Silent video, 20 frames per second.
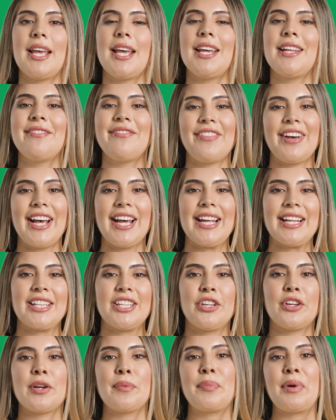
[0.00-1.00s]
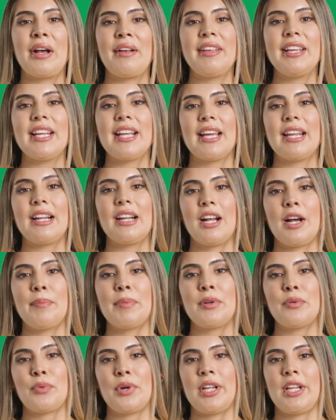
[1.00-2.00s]
In fact, you can probably get it up
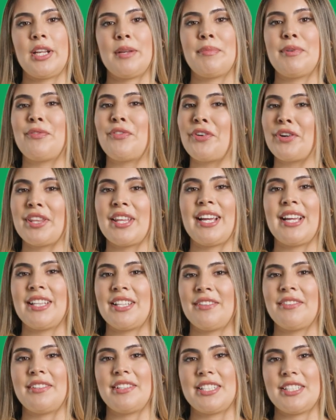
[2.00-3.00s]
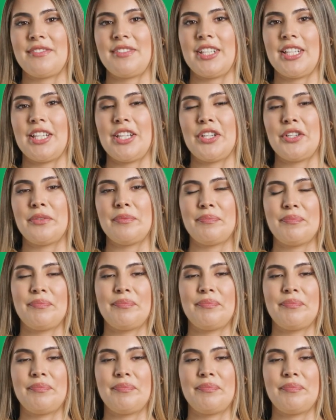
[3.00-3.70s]
and running before the end of this video.